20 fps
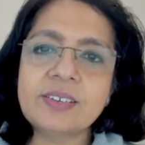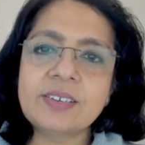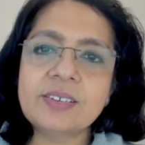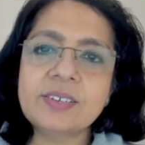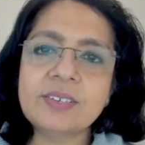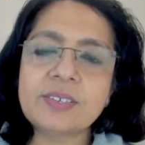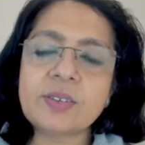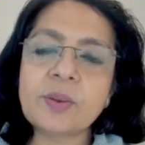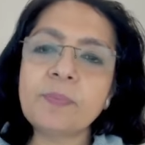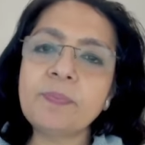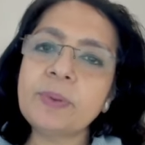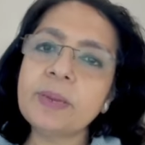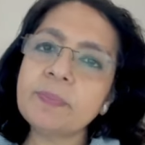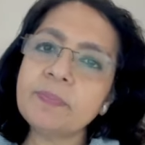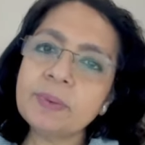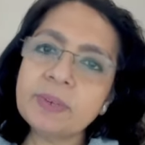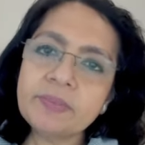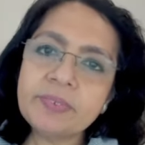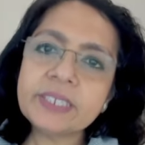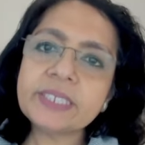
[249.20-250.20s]
So
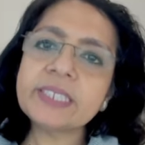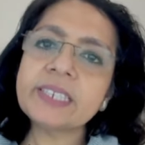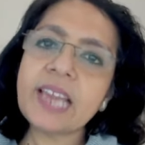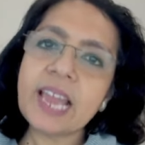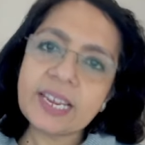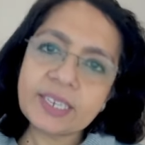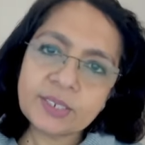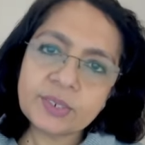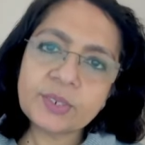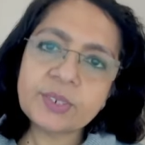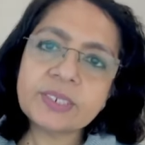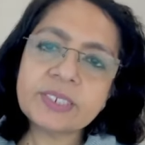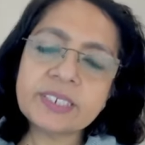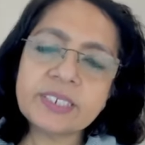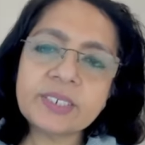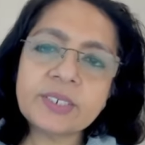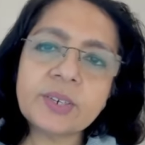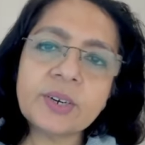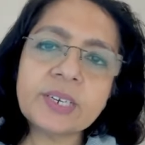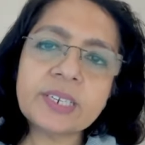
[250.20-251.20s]
people with lactose
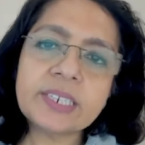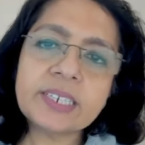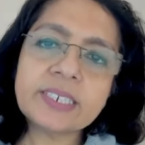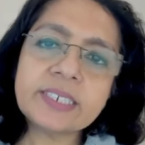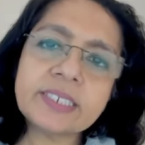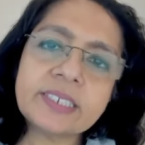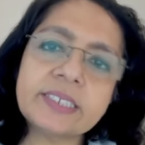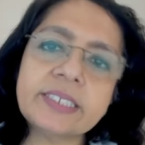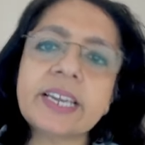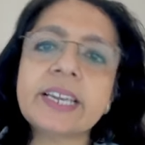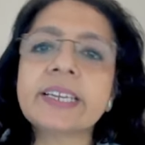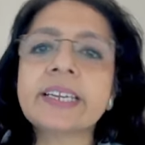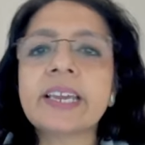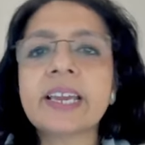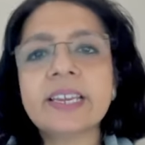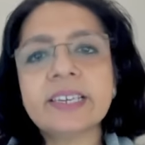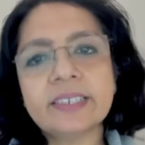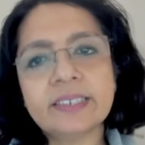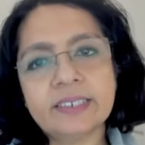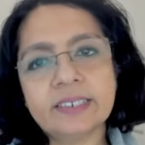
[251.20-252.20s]
intolerance, they
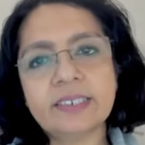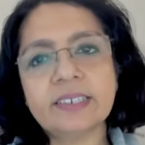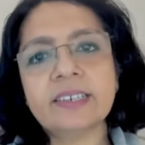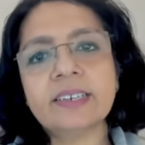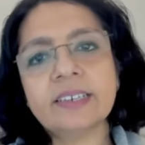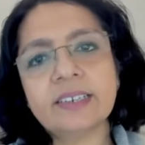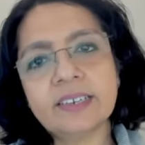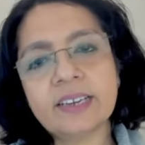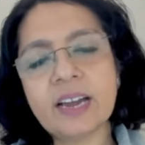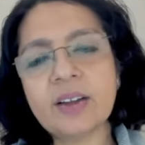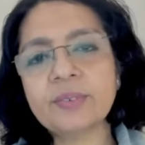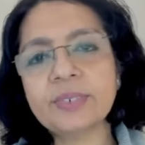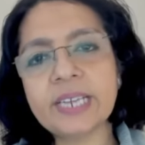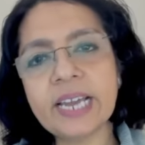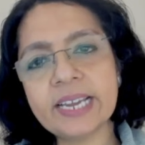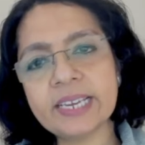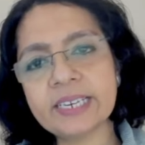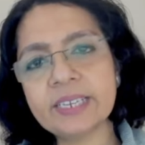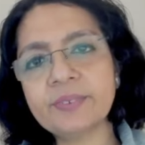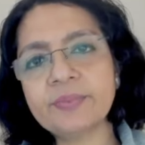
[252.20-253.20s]
can have
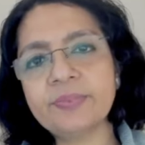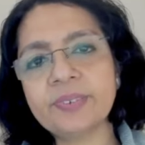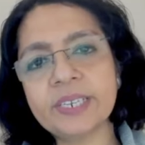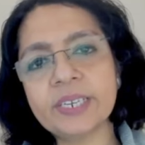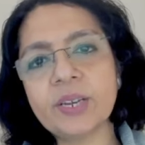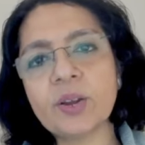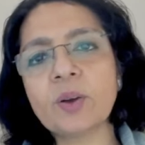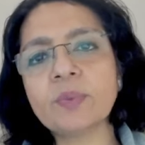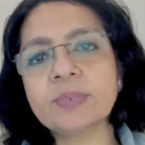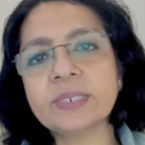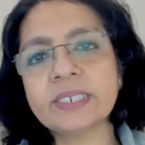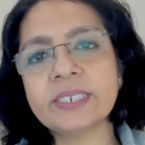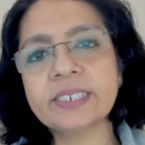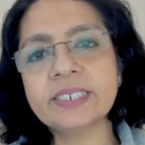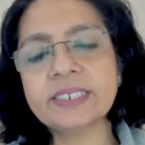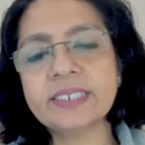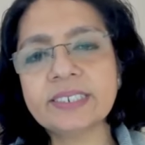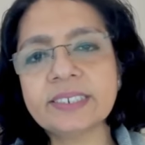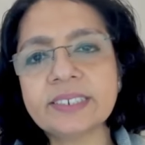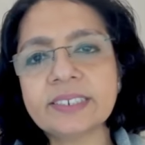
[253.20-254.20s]
dairy-free
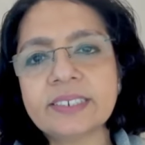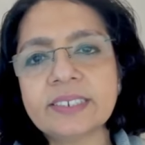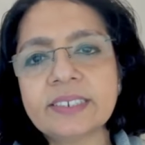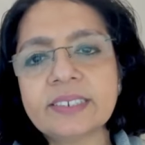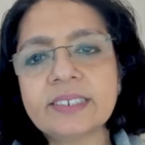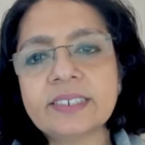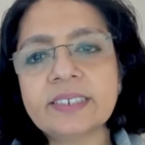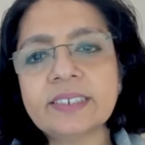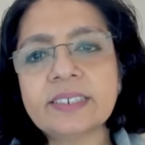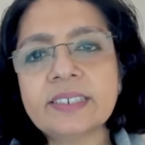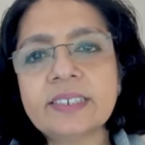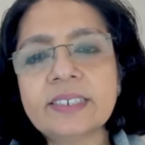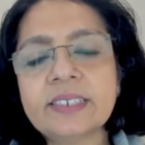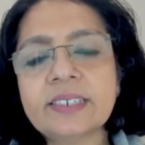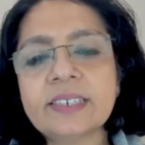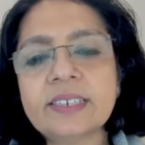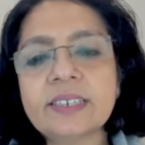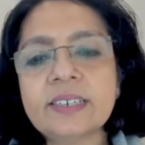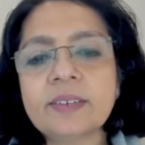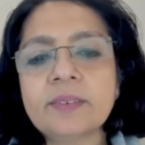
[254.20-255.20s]
options.
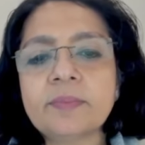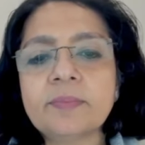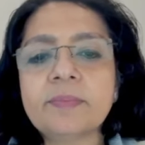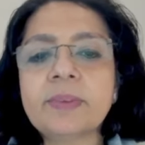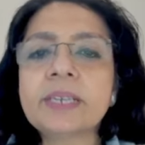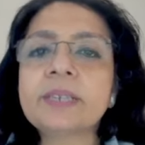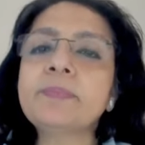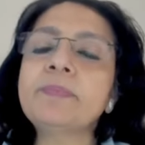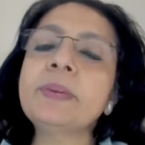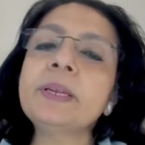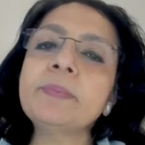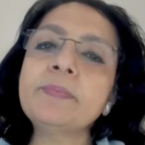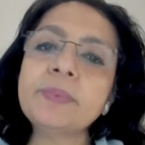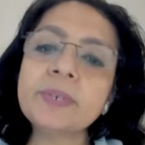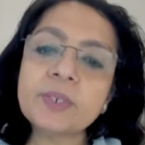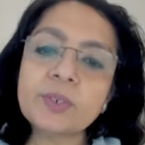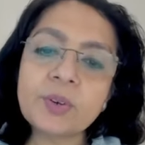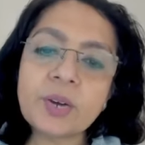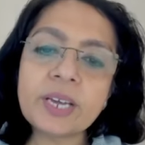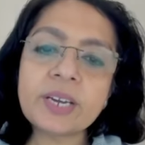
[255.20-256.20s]
But
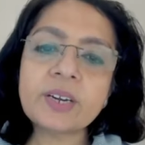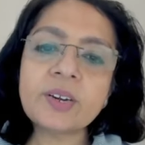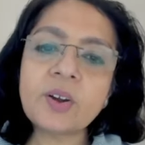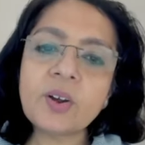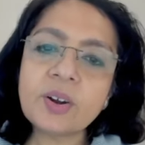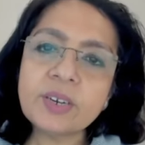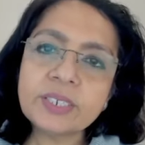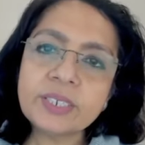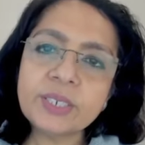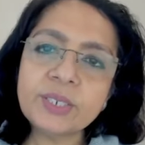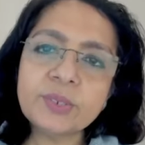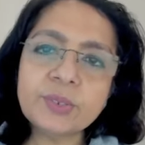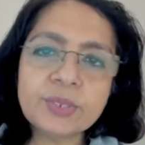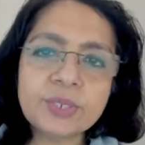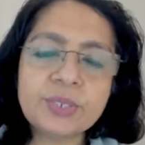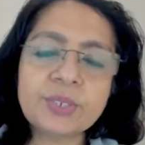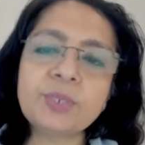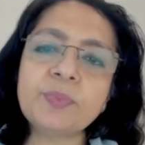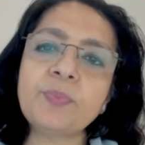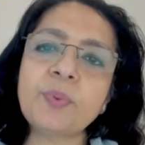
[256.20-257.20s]
people who are not
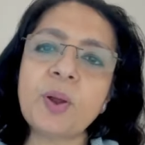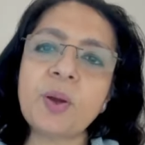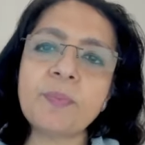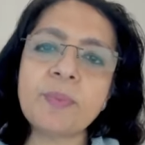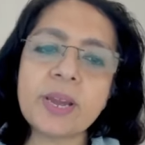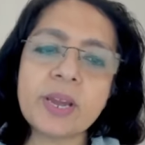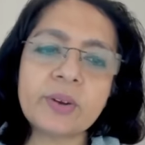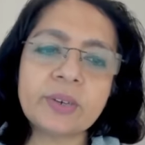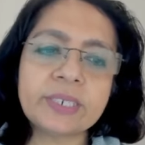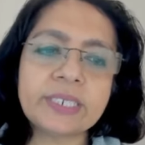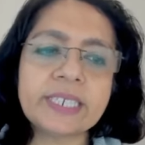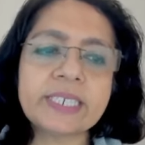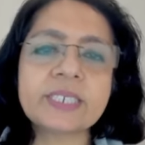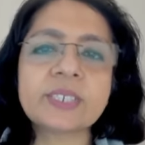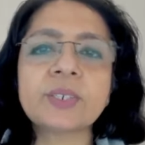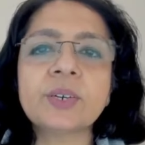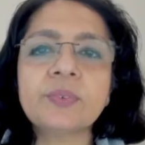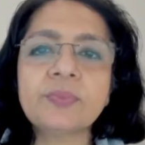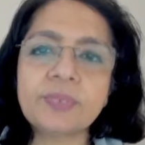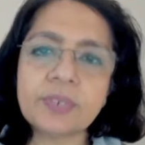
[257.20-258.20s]
used to
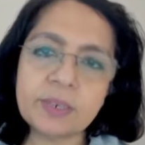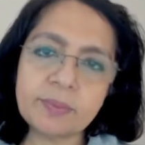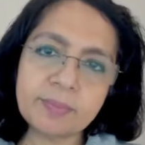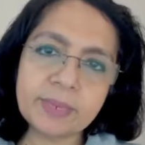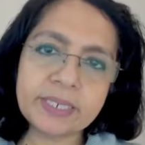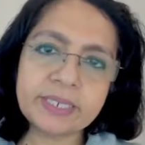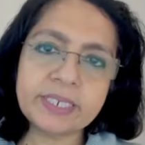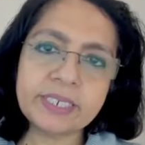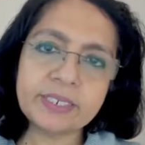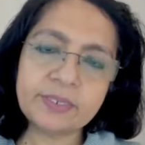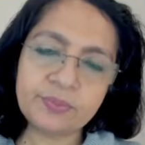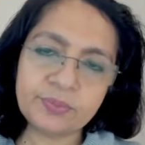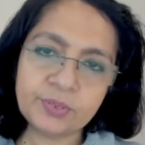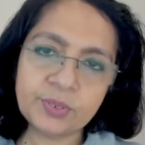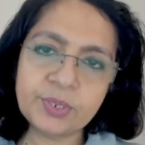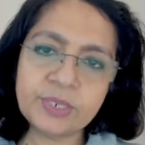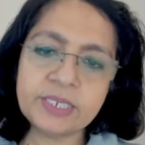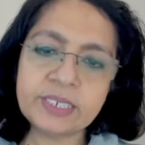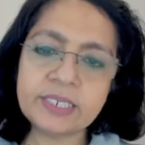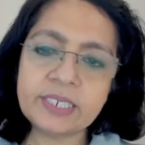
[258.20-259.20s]
probiotics or fermented
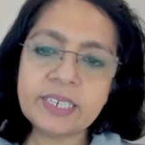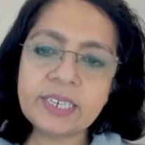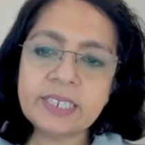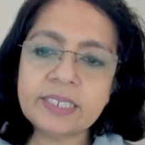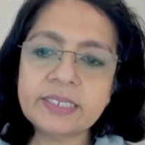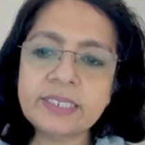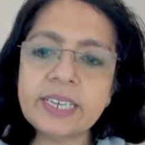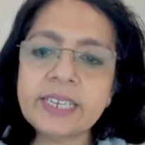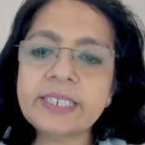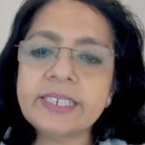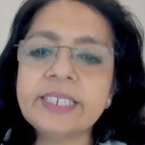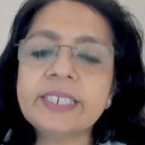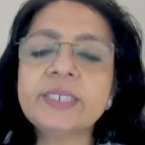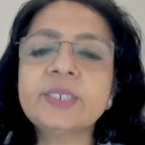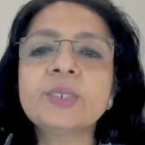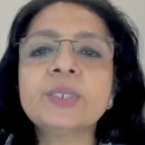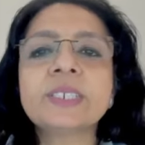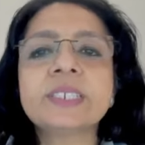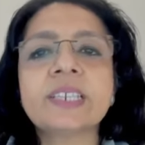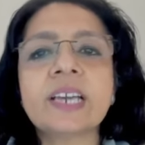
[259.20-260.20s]
foods, they need
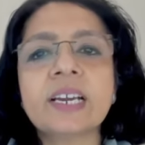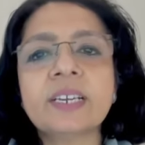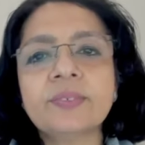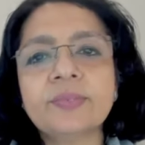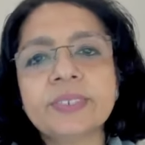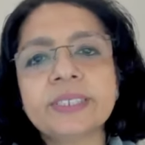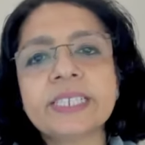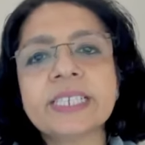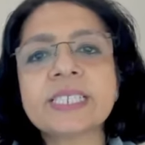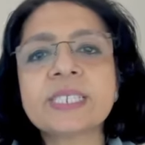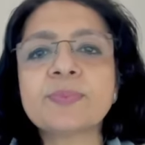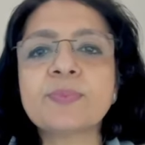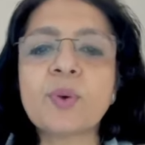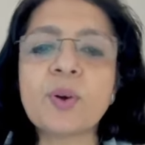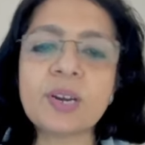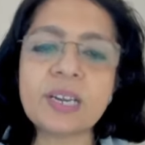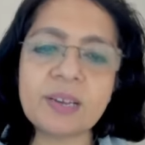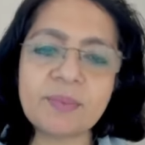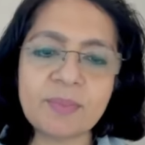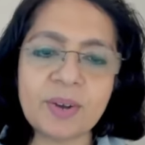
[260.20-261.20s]
to start with a
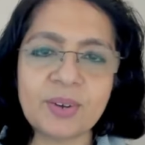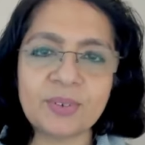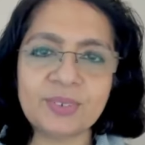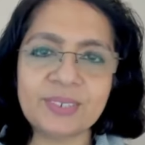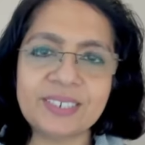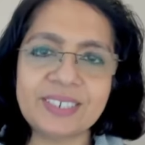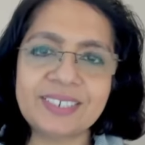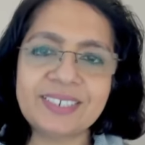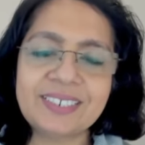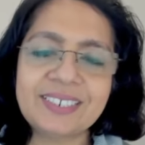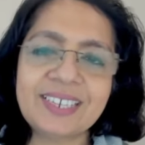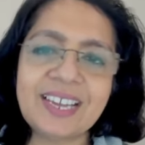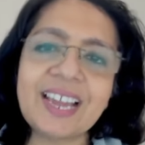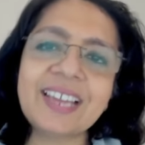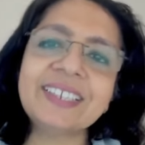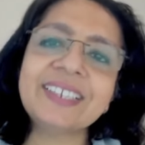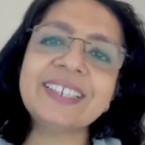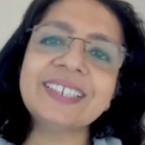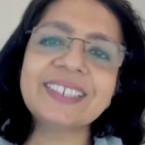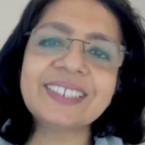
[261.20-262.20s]
small amount
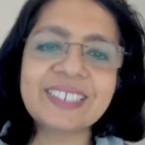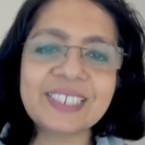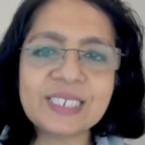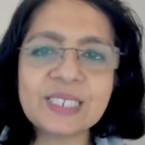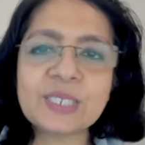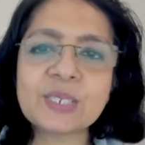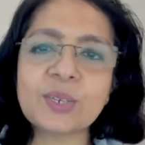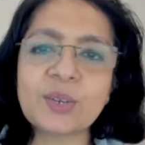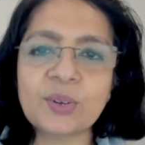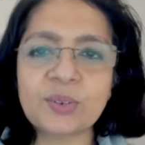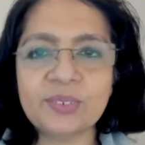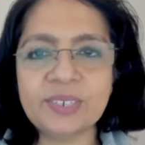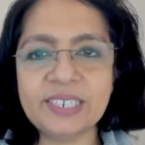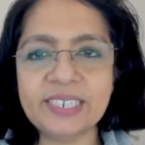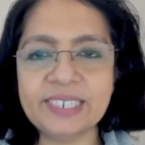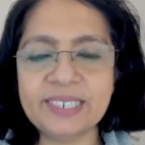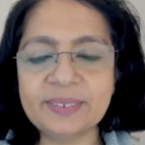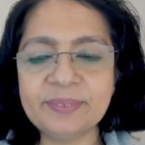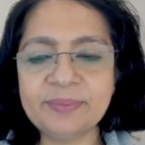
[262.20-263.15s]
and increase slowly.